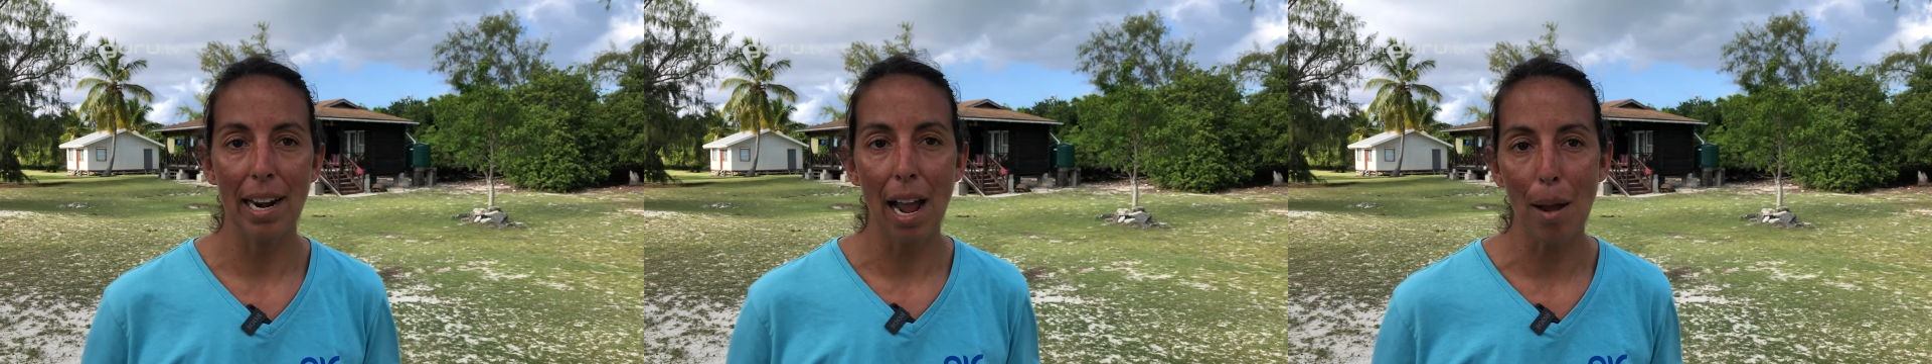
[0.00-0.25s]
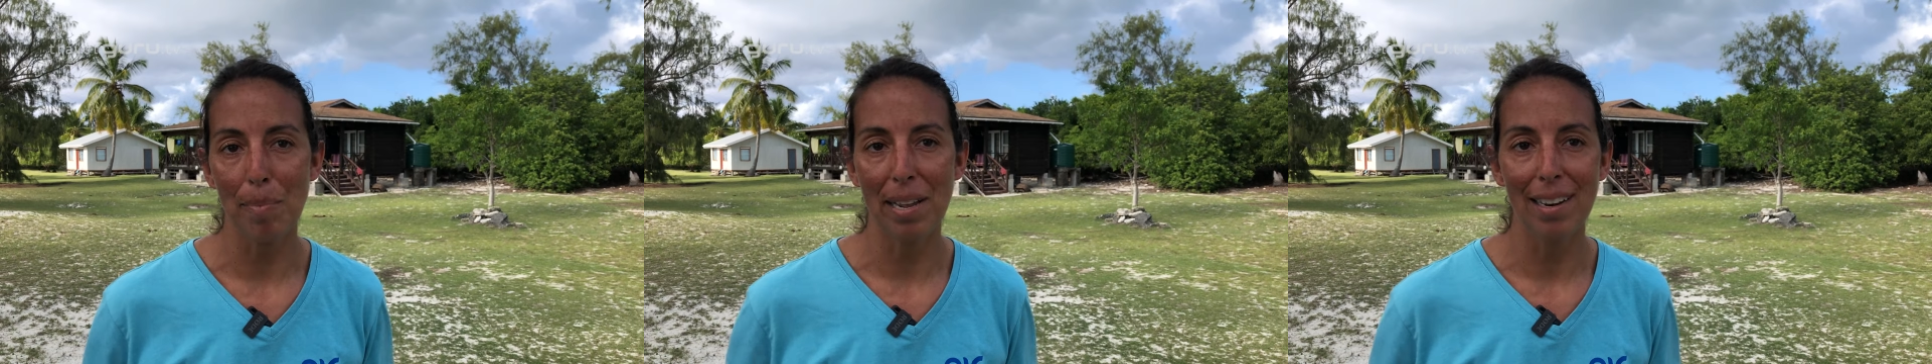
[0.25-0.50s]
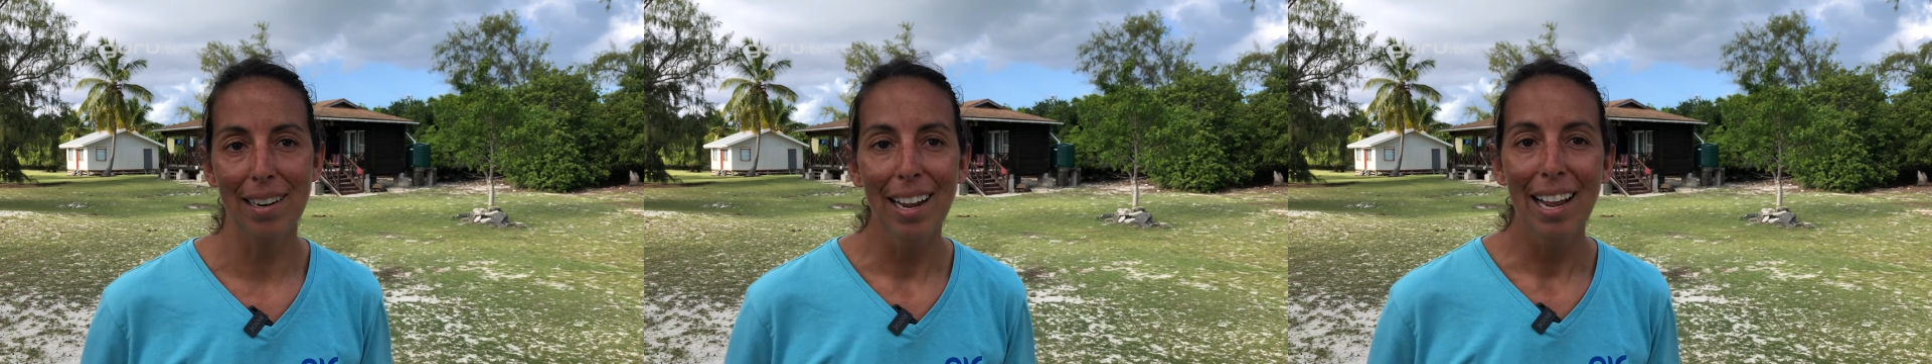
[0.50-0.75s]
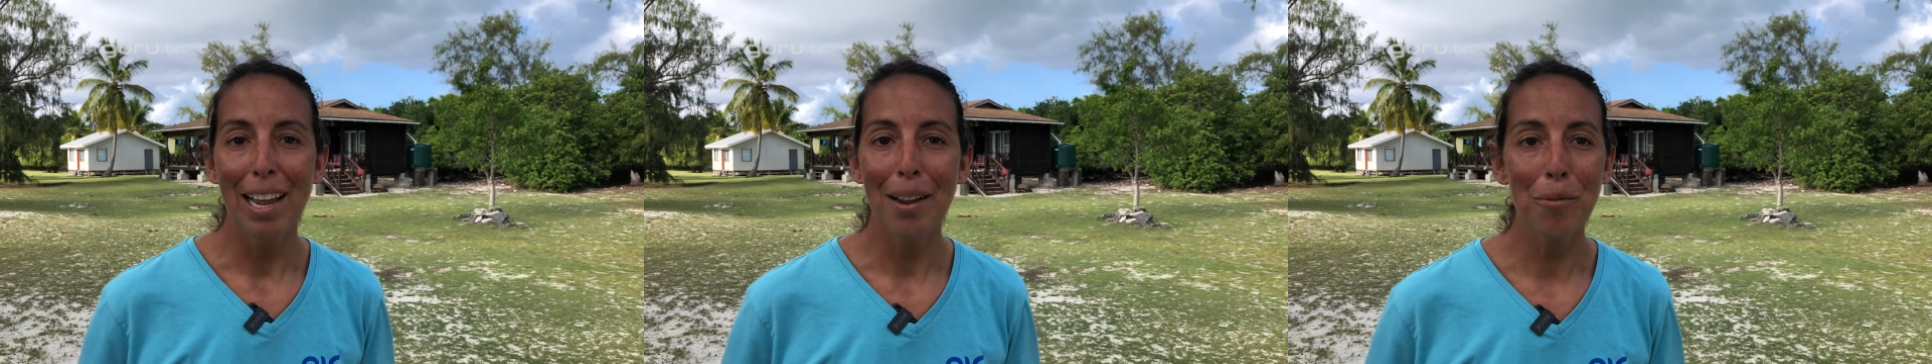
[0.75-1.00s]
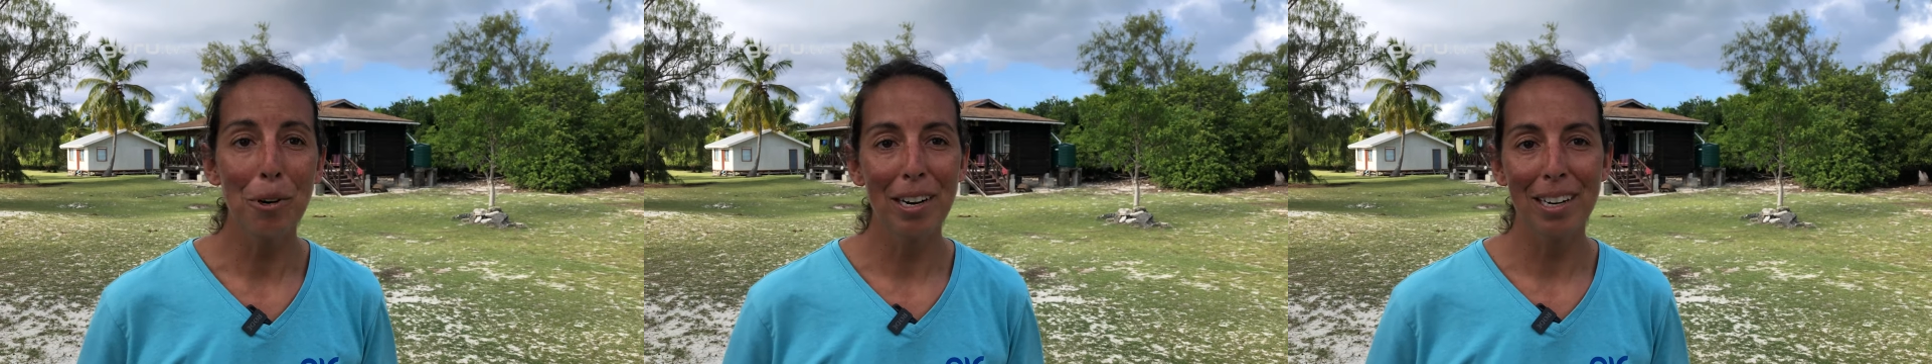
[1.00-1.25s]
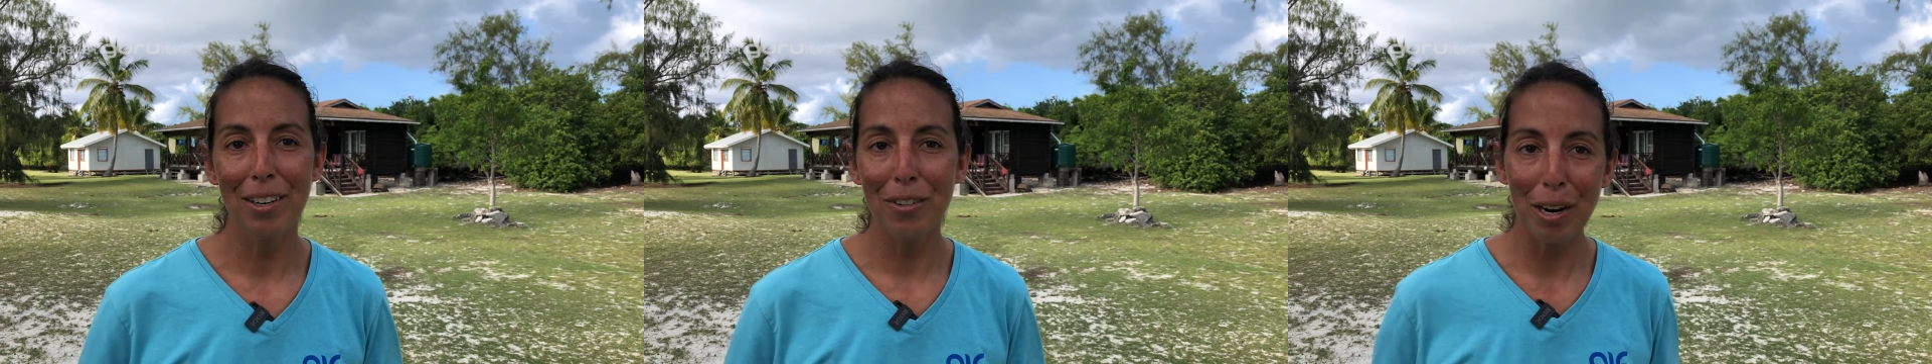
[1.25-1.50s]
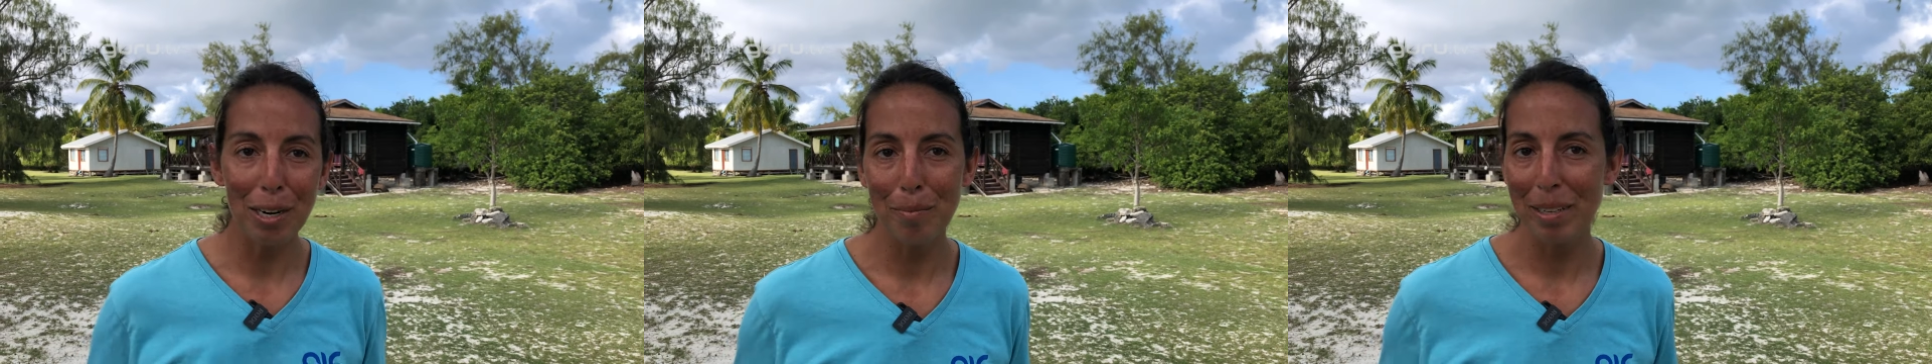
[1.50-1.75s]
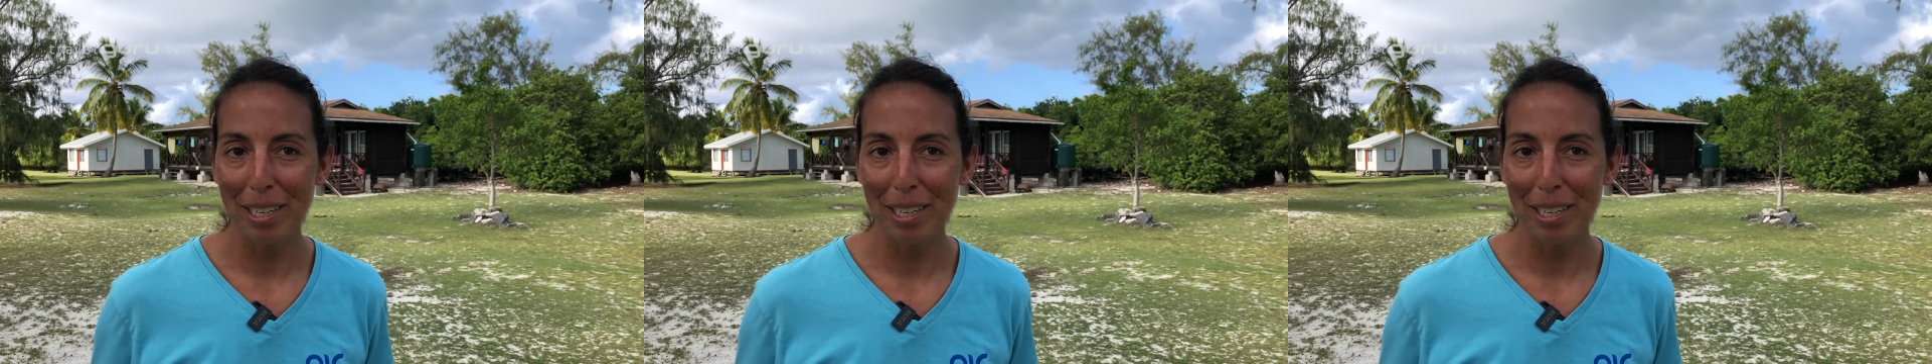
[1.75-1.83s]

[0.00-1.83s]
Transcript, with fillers: happen. And we're incredibly